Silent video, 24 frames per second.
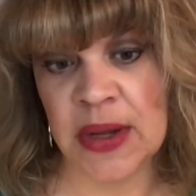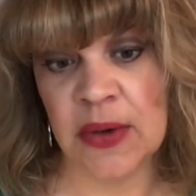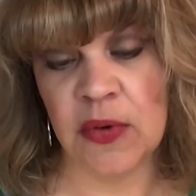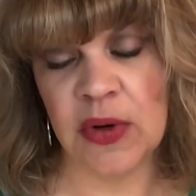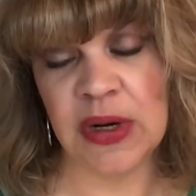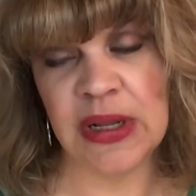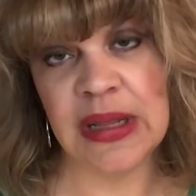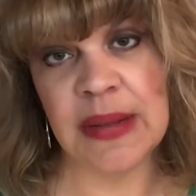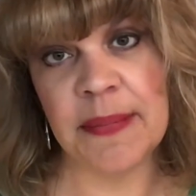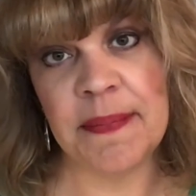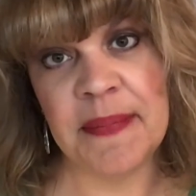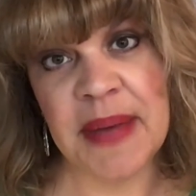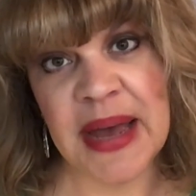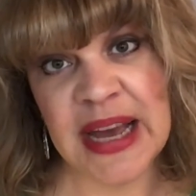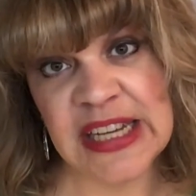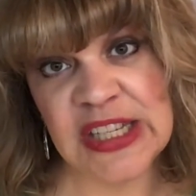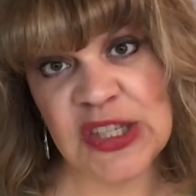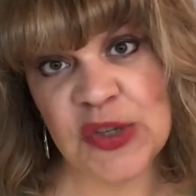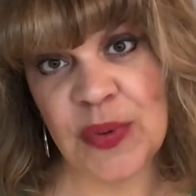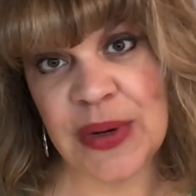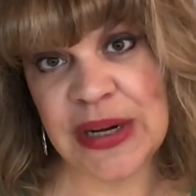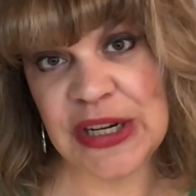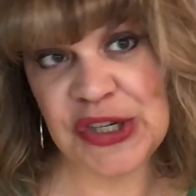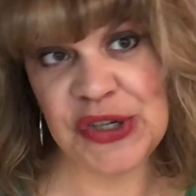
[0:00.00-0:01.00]
One of the
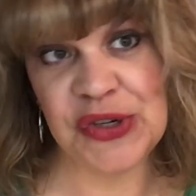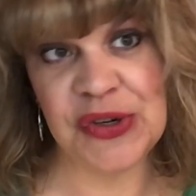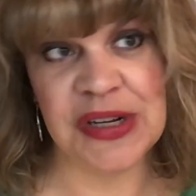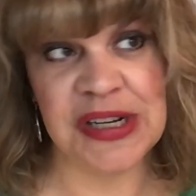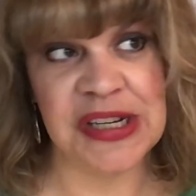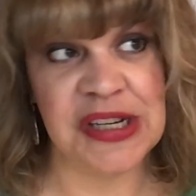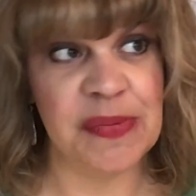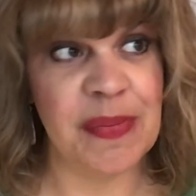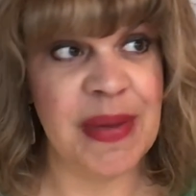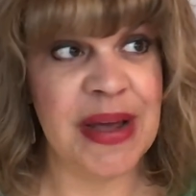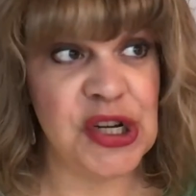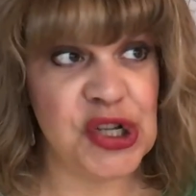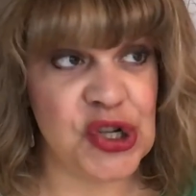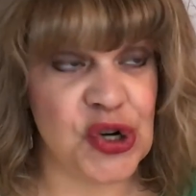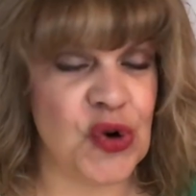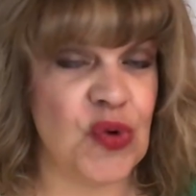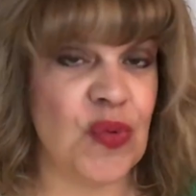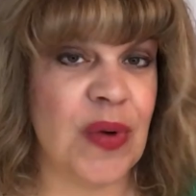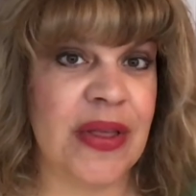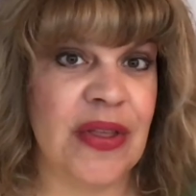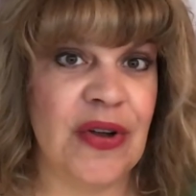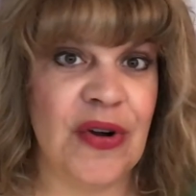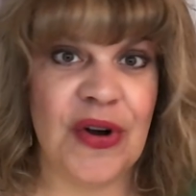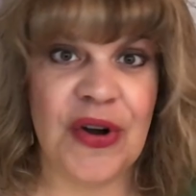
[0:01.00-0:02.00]
best ways you can measure
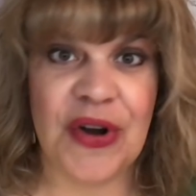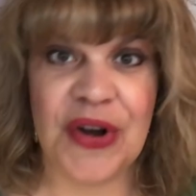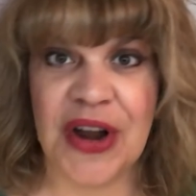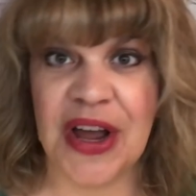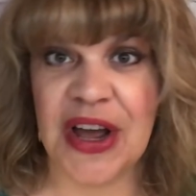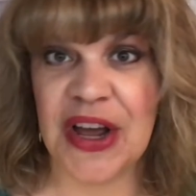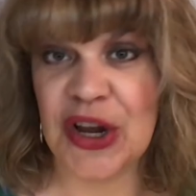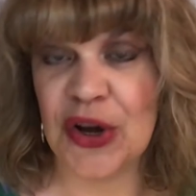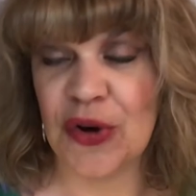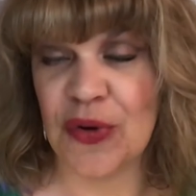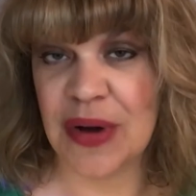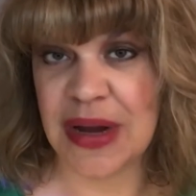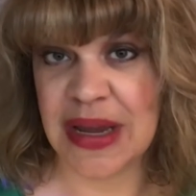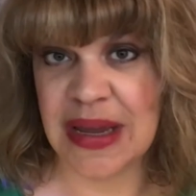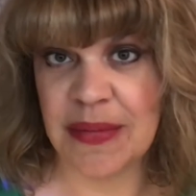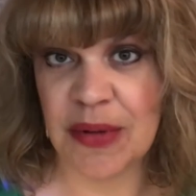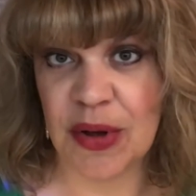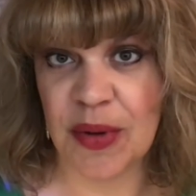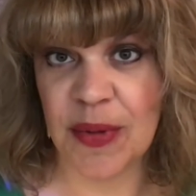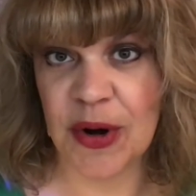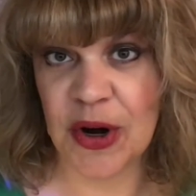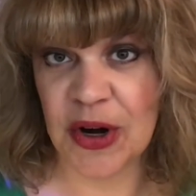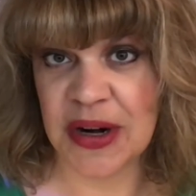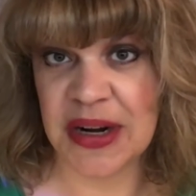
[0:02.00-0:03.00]
whether or not your
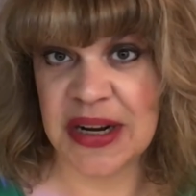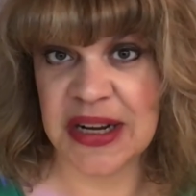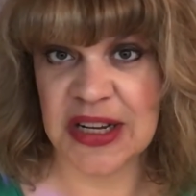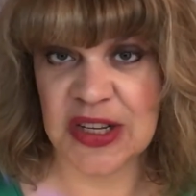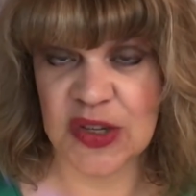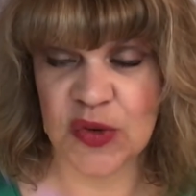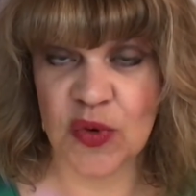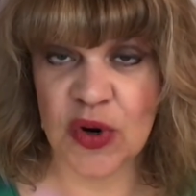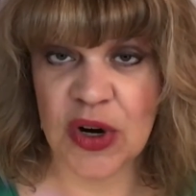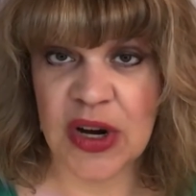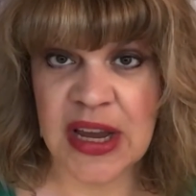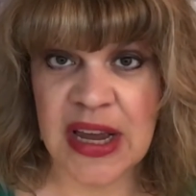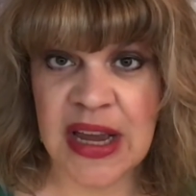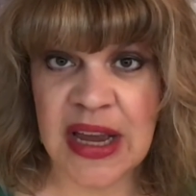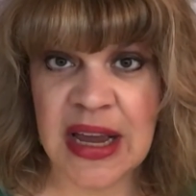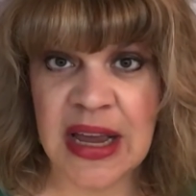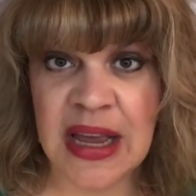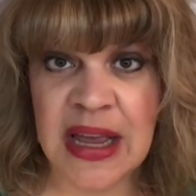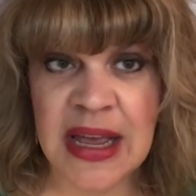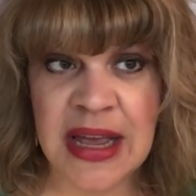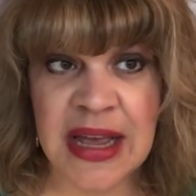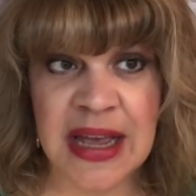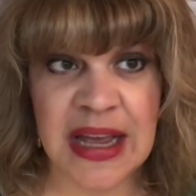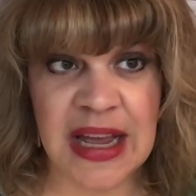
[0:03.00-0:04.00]
email marketing is
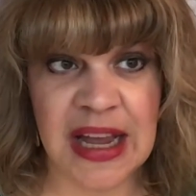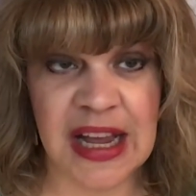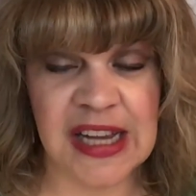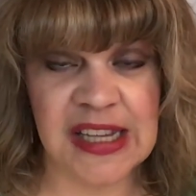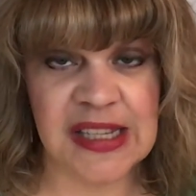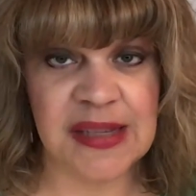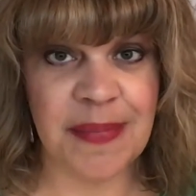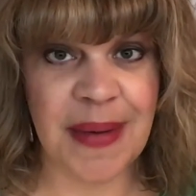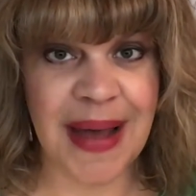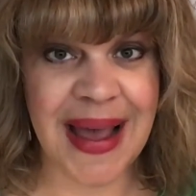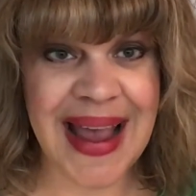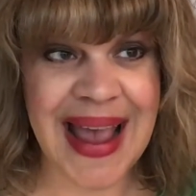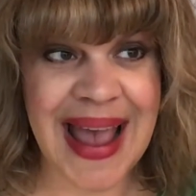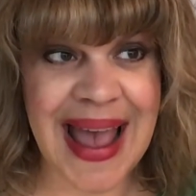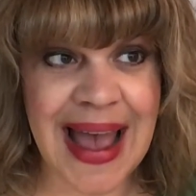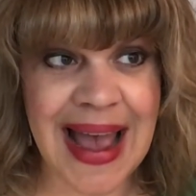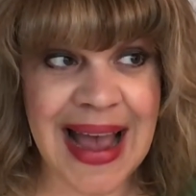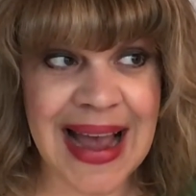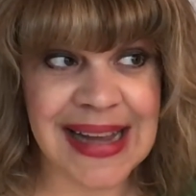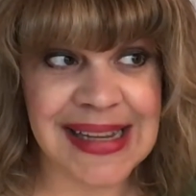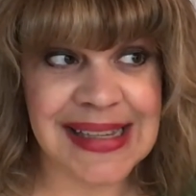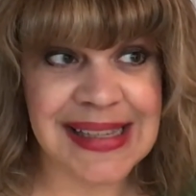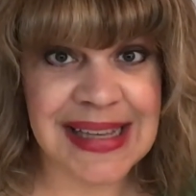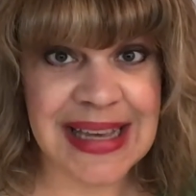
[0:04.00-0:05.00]
working is by
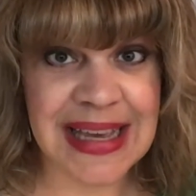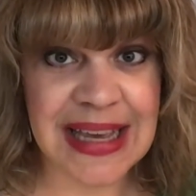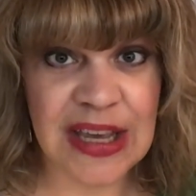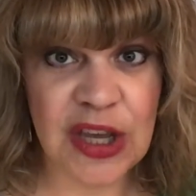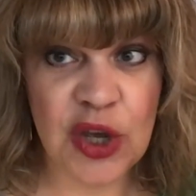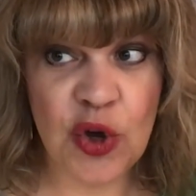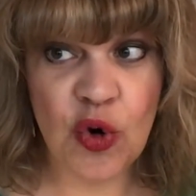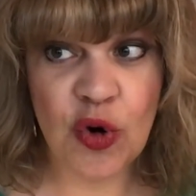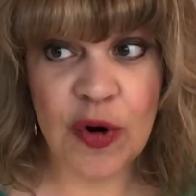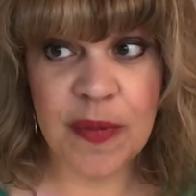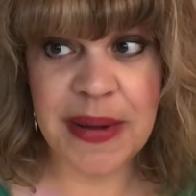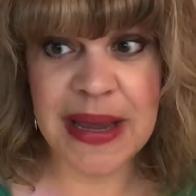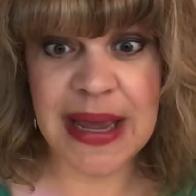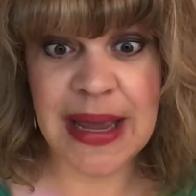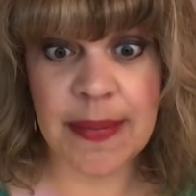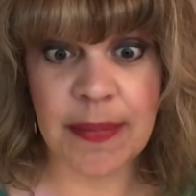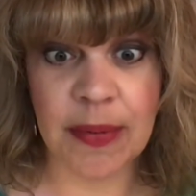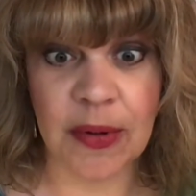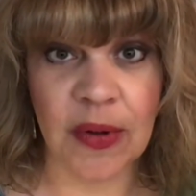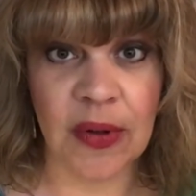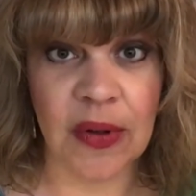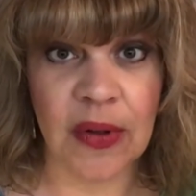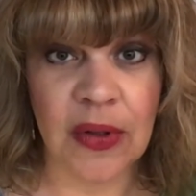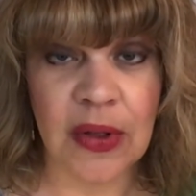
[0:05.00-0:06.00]
asking your
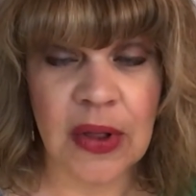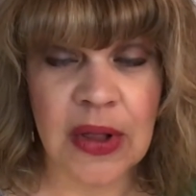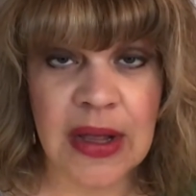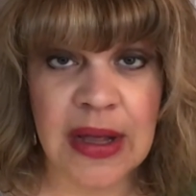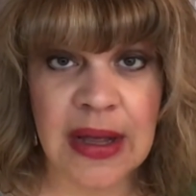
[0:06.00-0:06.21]
people.